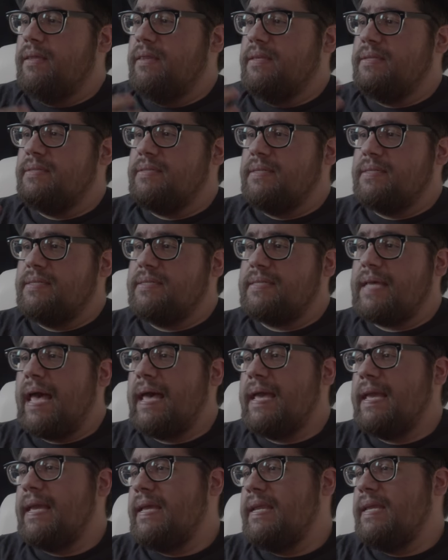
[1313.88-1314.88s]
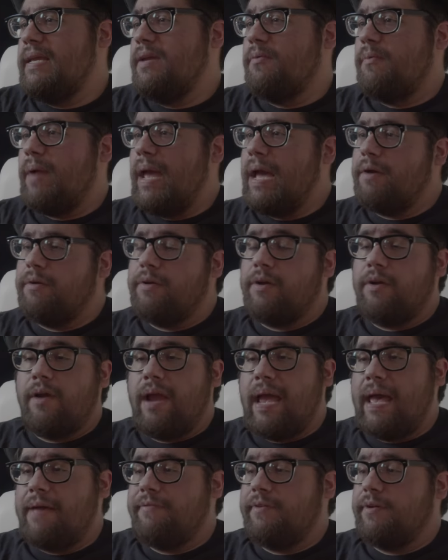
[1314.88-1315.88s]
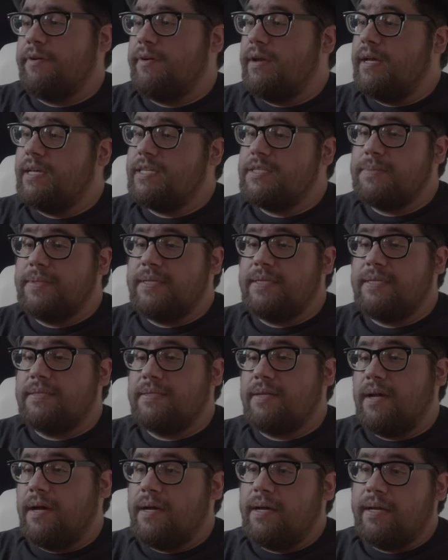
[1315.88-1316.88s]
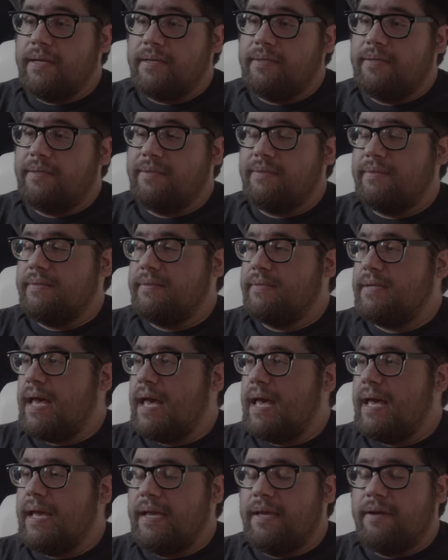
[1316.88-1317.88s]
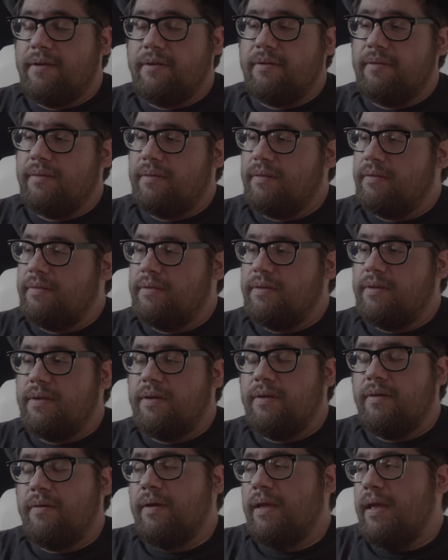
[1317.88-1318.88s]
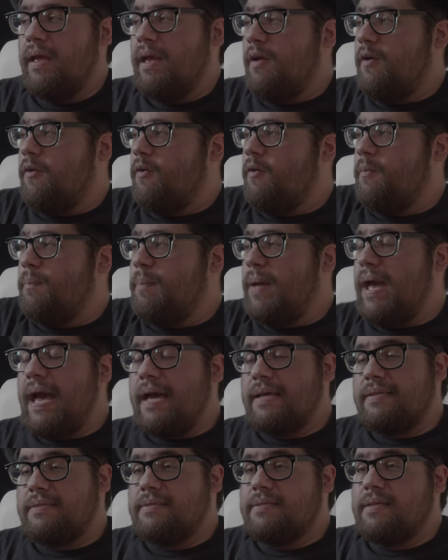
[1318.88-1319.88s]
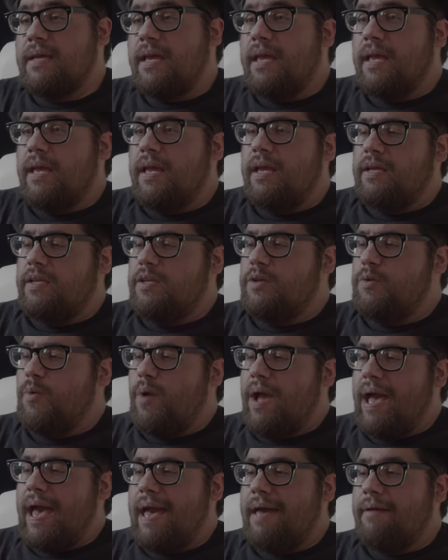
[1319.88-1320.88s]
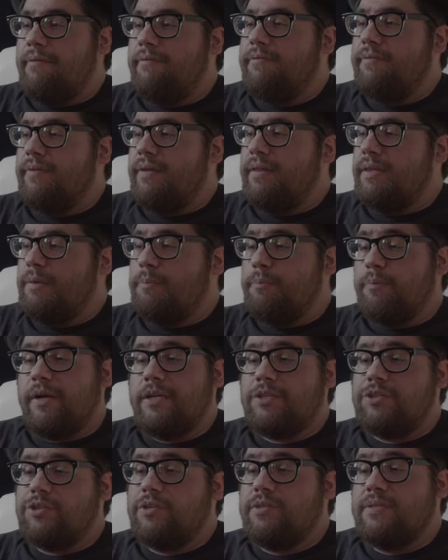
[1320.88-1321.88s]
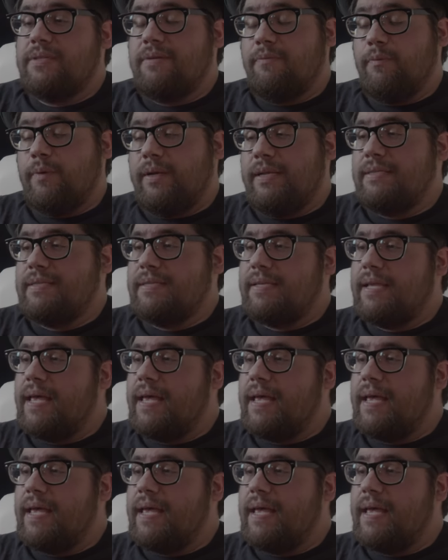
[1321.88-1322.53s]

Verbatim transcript: the society around her after her husband is gone, died, or, you know, or passed. You have the pressures of what it's